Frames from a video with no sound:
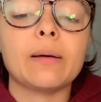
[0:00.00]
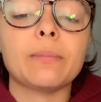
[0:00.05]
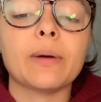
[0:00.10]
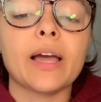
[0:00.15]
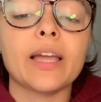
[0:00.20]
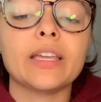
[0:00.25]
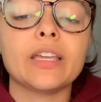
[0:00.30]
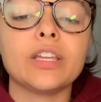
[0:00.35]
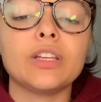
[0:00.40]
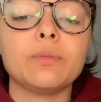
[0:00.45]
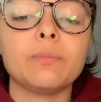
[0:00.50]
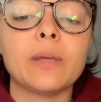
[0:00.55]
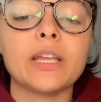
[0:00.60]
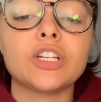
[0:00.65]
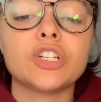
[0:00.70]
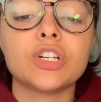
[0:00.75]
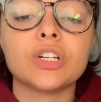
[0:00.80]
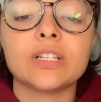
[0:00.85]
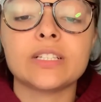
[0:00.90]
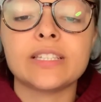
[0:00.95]
I can make
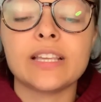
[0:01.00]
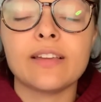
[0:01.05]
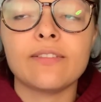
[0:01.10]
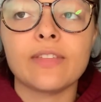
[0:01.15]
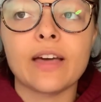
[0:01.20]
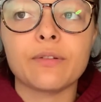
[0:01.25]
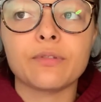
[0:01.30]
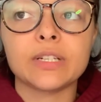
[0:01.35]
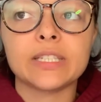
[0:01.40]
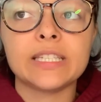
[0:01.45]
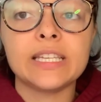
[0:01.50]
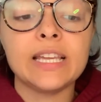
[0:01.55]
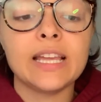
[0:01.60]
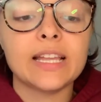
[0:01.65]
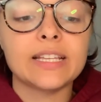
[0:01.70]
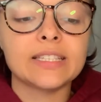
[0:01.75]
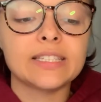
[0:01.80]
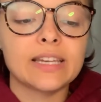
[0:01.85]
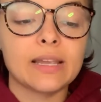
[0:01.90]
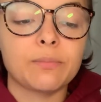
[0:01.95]
sure to save that receipt and
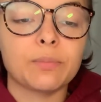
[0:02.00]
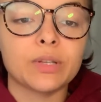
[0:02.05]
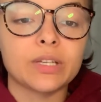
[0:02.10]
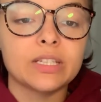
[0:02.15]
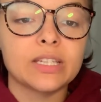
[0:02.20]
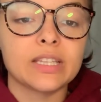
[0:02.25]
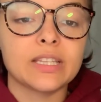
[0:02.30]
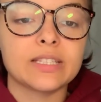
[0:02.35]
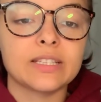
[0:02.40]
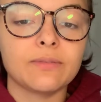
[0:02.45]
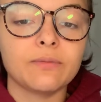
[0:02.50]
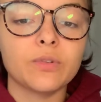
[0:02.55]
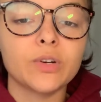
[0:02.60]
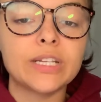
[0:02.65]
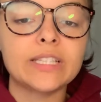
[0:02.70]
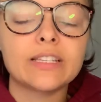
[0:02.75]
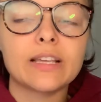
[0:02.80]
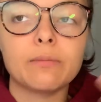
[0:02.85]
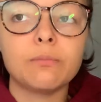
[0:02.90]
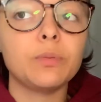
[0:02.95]
staple it to this invoice
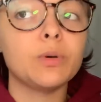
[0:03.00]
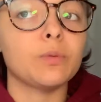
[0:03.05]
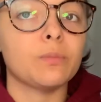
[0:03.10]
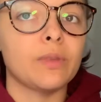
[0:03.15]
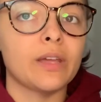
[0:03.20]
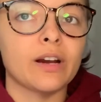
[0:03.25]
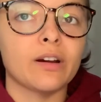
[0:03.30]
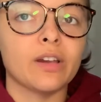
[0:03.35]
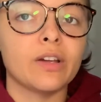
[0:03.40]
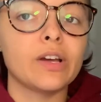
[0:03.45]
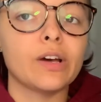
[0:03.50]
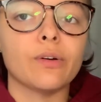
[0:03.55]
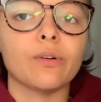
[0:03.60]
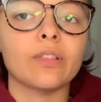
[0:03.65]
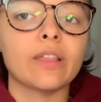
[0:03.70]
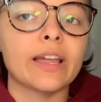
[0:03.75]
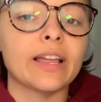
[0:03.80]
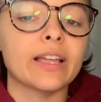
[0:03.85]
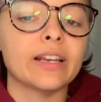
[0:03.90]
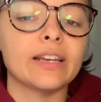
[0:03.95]
and boom, there you go.
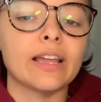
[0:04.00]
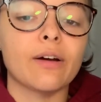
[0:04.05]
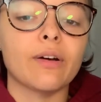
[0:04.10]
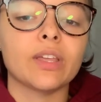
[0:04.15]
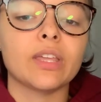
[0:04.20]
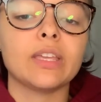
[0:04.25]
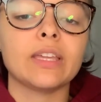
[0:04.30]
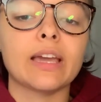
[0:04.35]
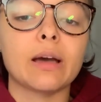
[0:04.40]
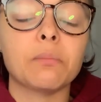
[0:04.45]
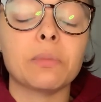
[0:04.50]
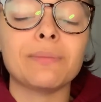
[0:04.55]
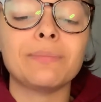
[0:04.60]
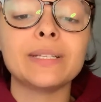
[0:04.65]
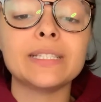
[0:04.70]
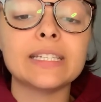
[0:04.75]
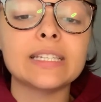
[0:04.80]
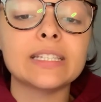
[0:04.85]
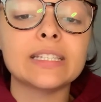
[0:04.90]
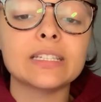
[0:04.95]
Like now I can count my
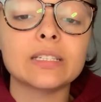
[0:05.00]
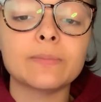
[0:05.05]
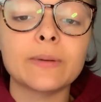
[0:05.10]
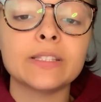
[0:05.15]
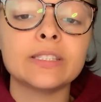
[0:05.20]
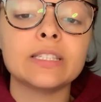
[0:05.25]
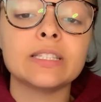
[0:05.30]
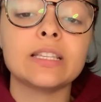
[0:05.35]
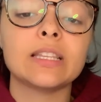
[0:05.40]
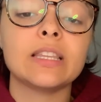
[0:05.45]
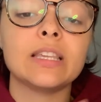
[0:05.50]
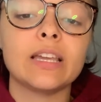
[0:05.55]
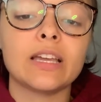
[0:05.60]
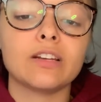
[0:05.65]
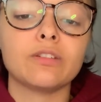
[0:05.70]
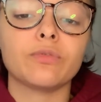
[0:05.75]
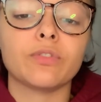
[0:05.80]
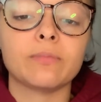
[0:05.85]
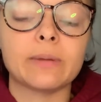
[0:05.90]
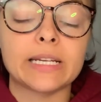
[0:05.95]
business expenses at the end
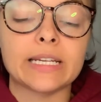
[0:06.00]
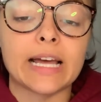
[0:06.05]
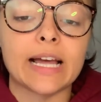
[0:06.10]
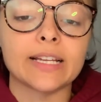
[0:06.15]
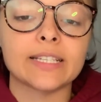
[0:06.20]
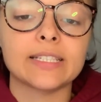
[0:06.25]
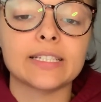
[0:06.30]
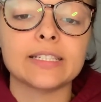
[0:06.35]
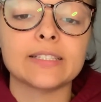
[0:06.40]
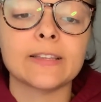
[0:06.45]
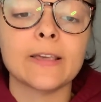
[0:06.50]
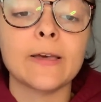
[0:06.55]
for my taxes.